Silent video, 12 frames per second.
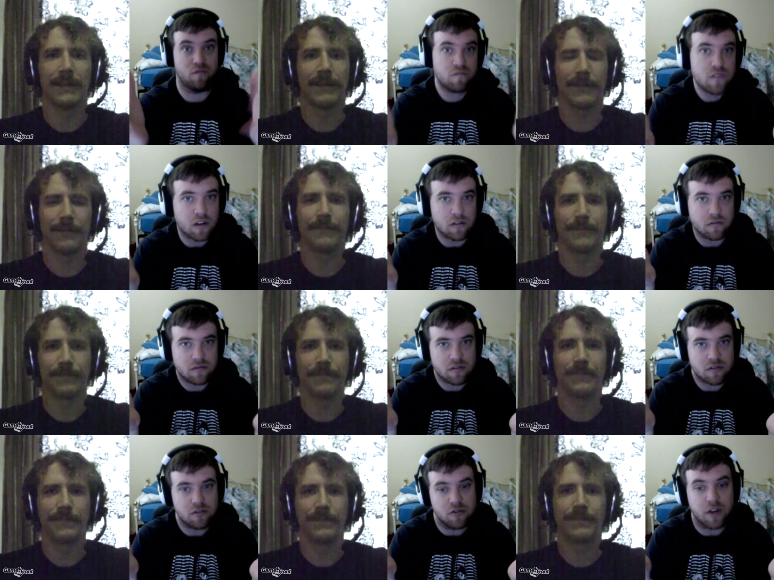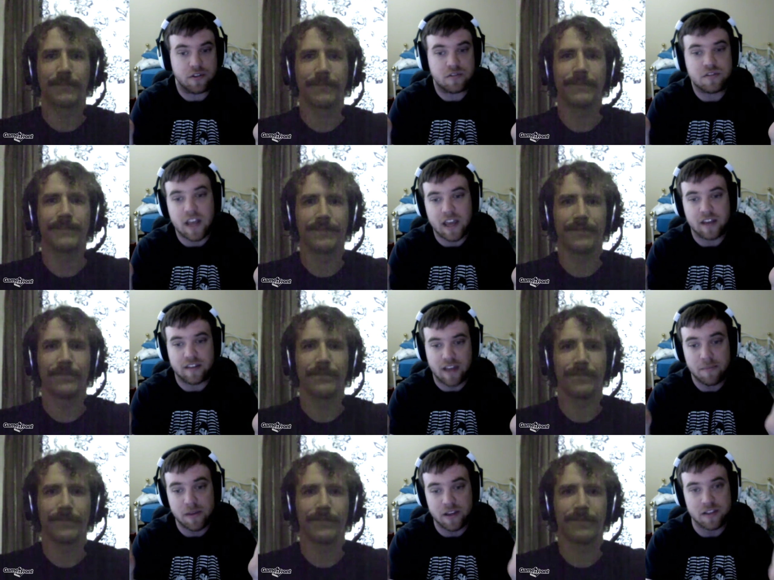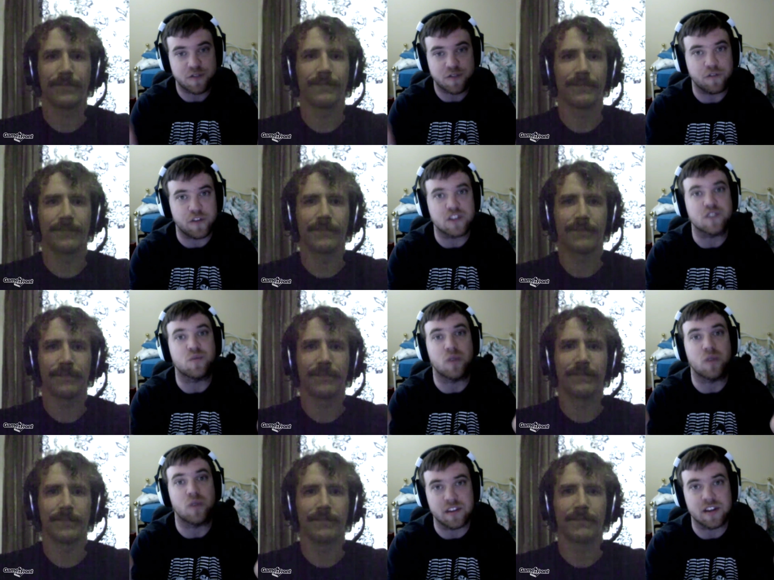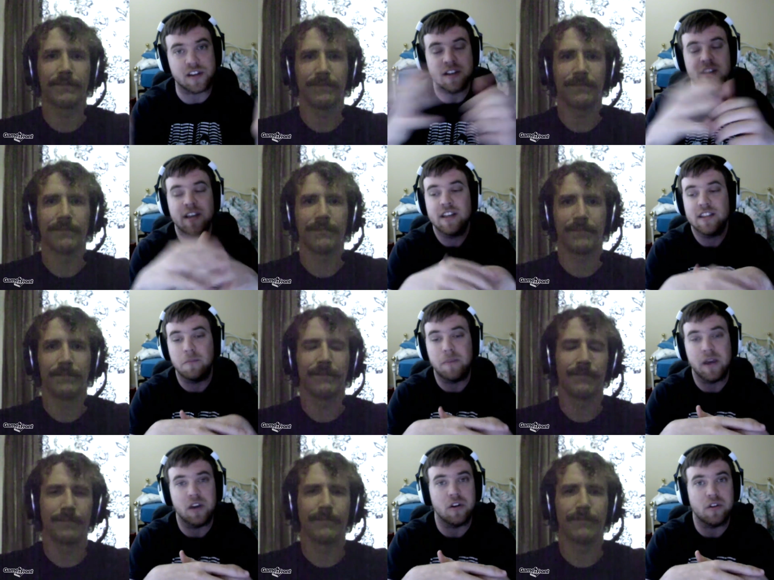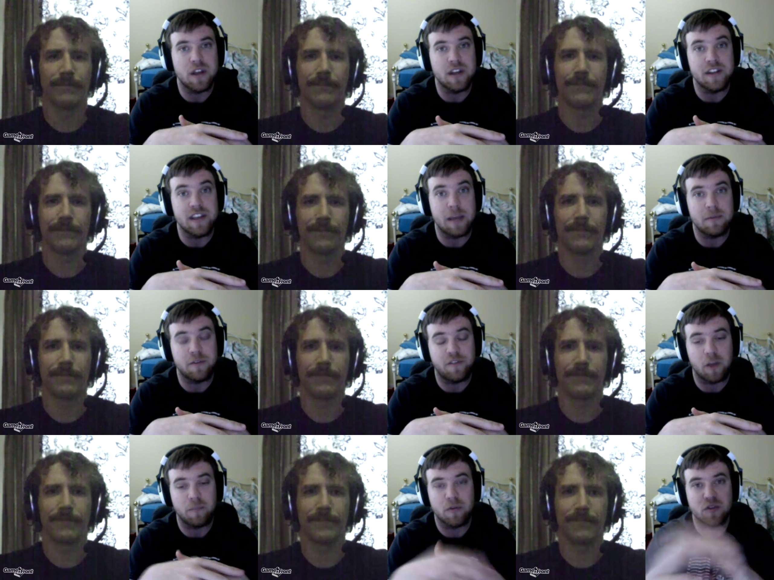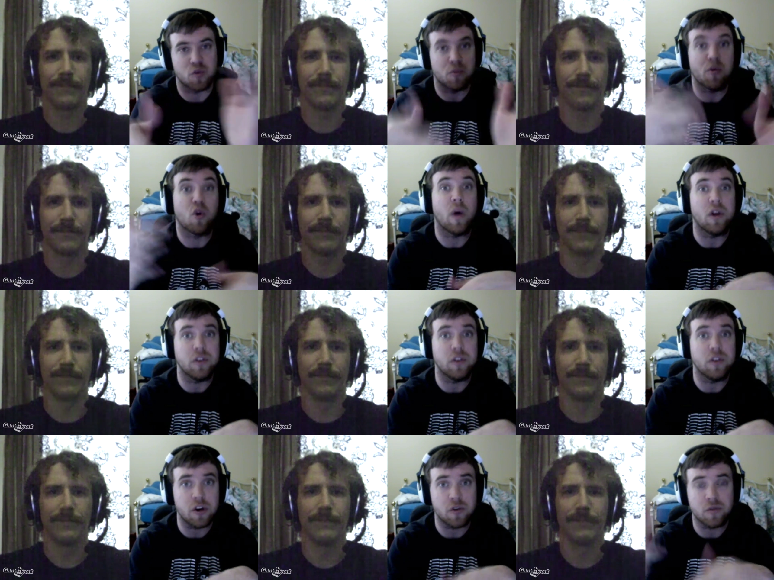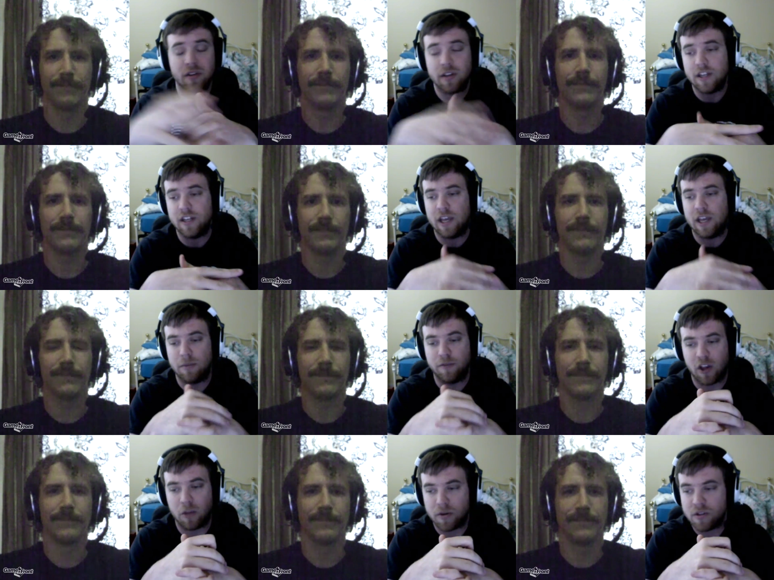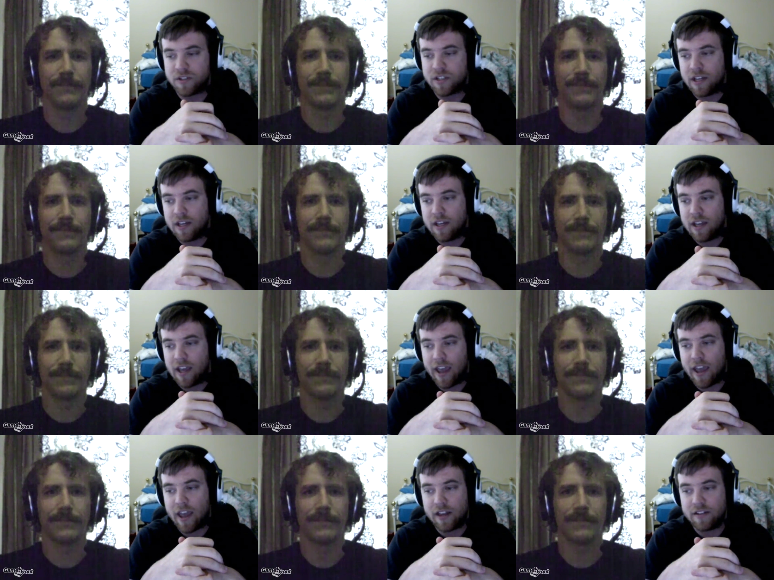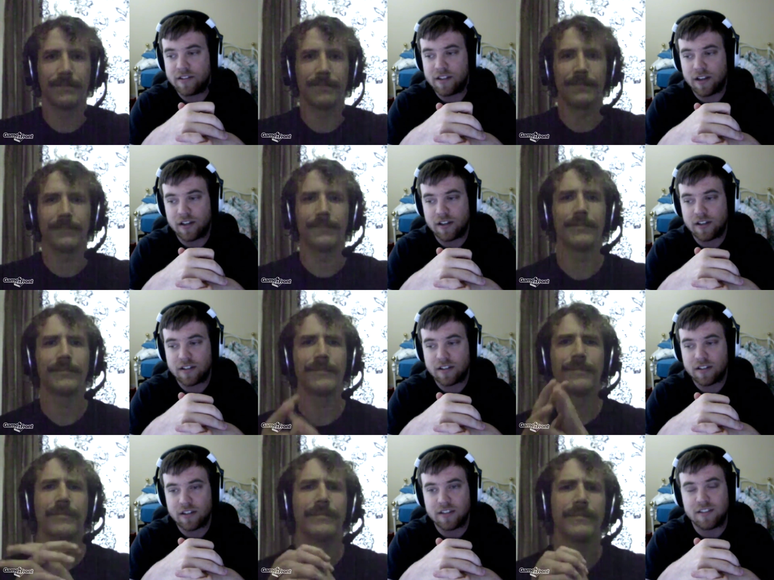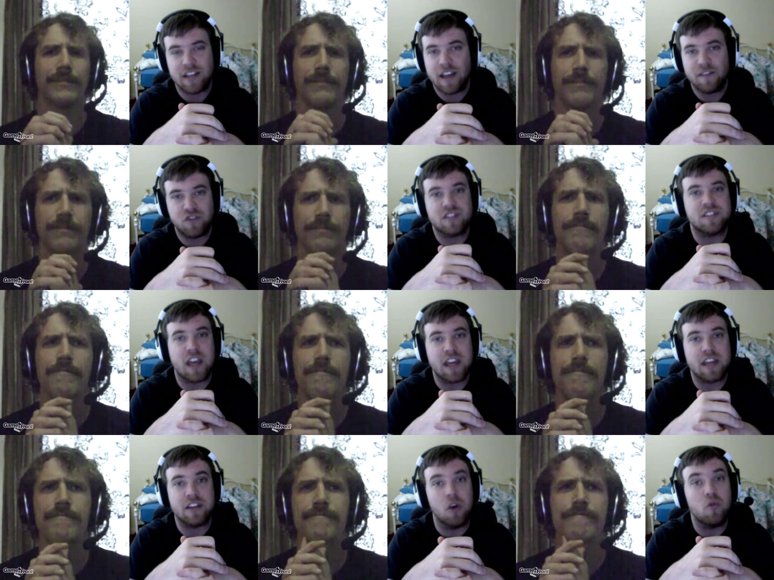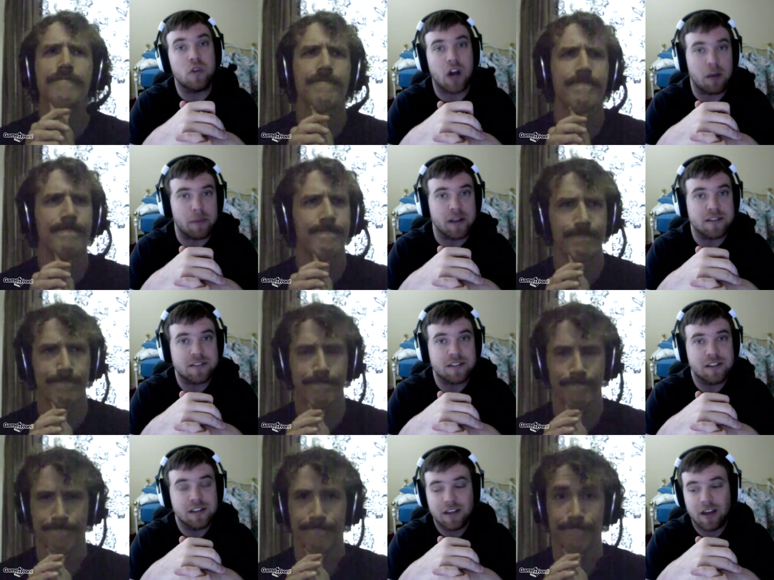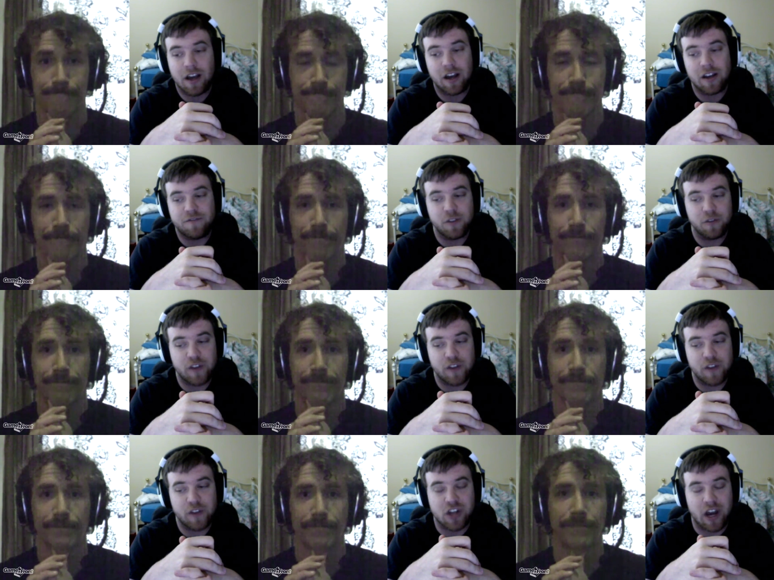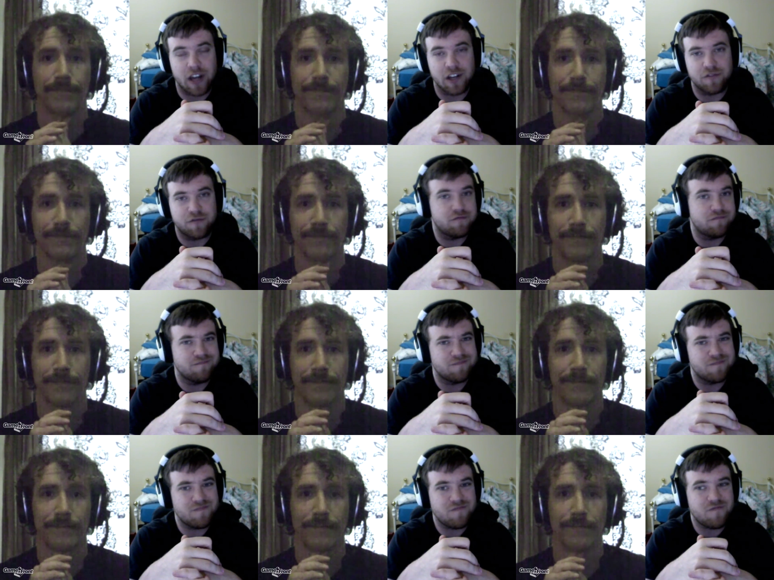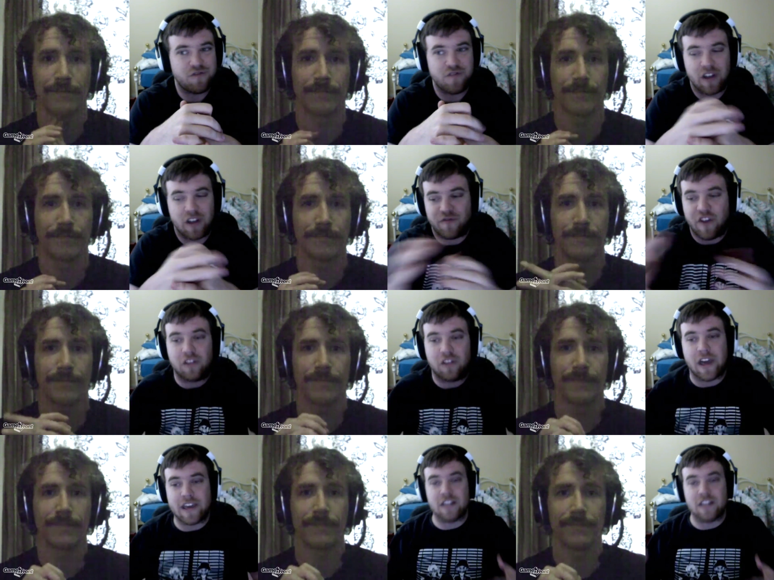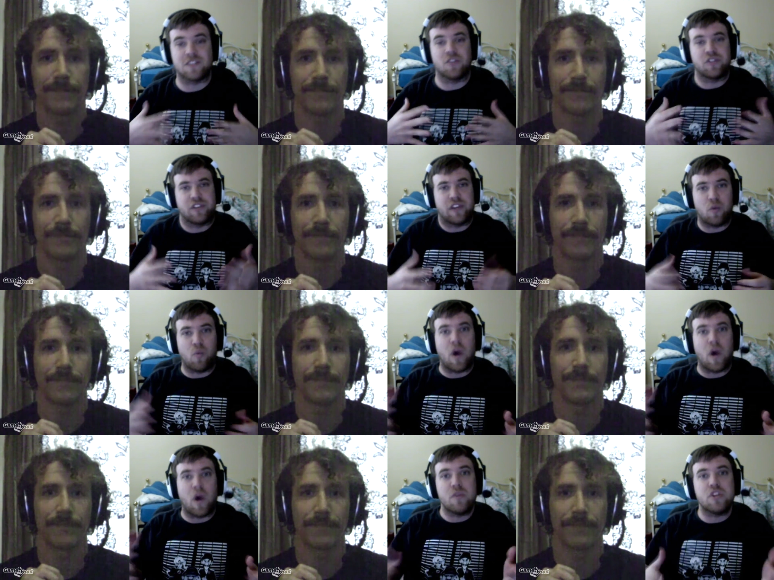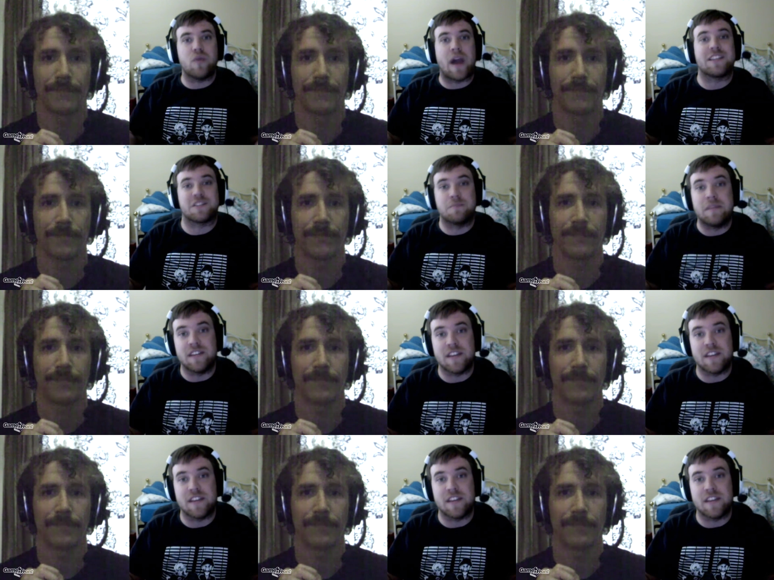Speaker 1: you'd understand that because Phil Fish is one of the bigger indie game developers or more well-known indie game developers. And instead of just saying no comment, Phil Fish kind of felt like insulted. Like, why would you ask me